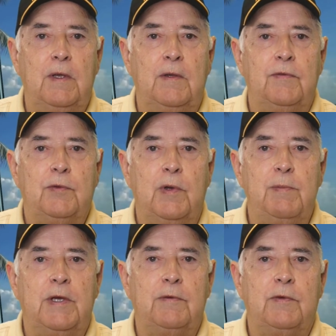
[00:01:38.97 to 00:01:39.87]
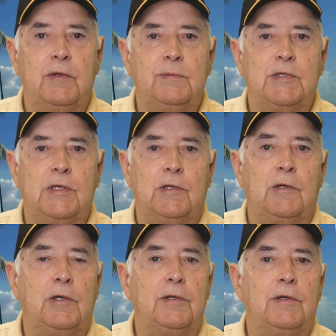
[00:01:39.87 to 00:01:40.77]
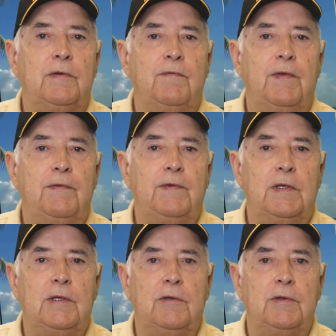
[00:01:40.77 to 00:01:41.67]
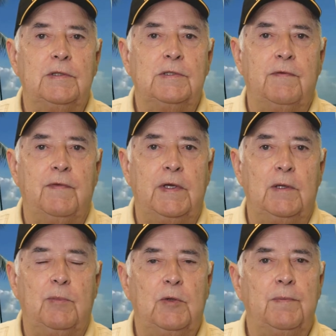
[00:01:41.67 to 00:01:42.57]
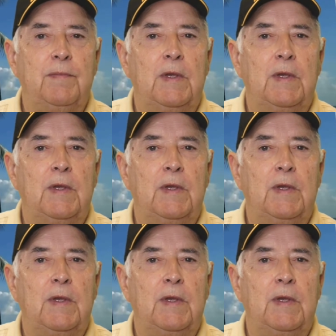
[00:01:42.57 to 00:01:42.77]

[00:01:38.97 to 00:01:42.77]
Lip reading: 3 bedrooms, there are 150 units available,